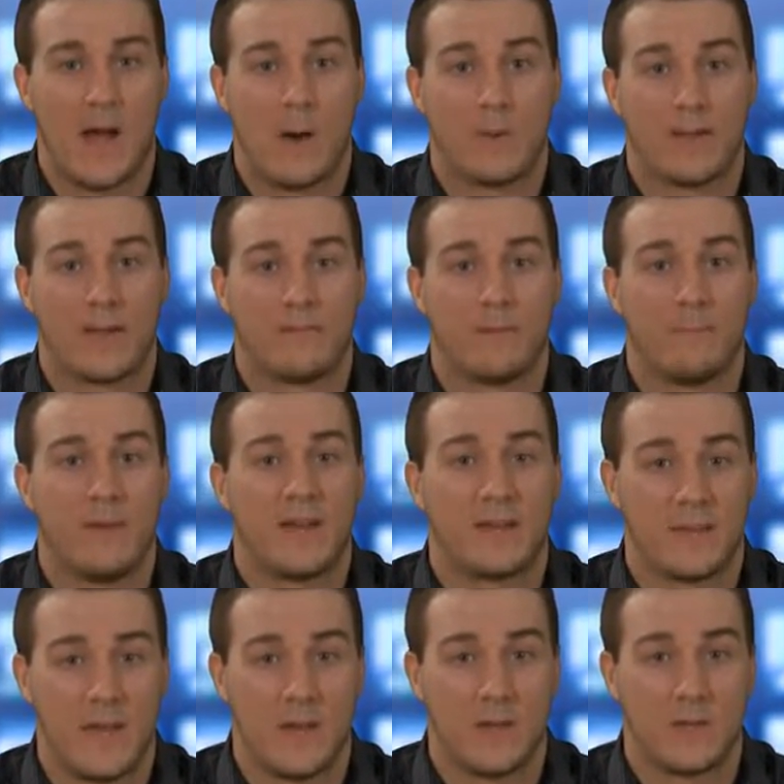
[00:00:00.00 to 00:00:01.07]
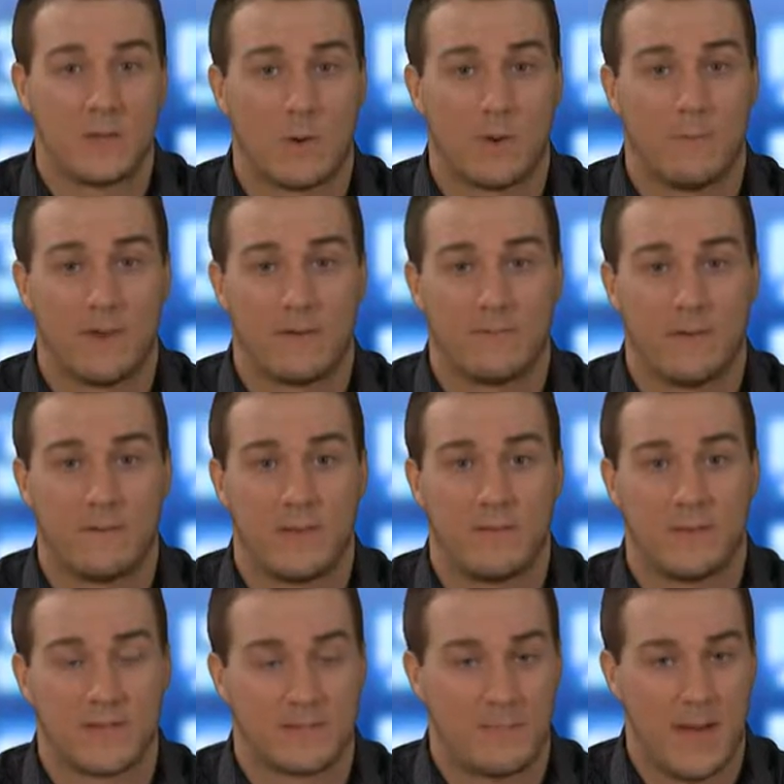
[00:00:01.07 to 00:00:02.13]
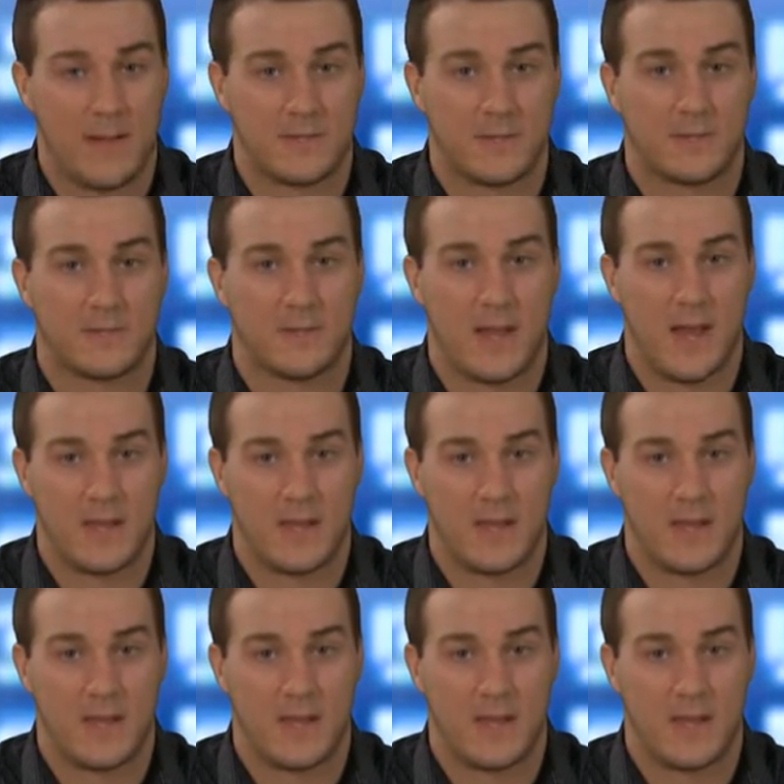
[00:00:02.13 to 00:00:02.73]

I want to give a big thank our Big 50 list sponsors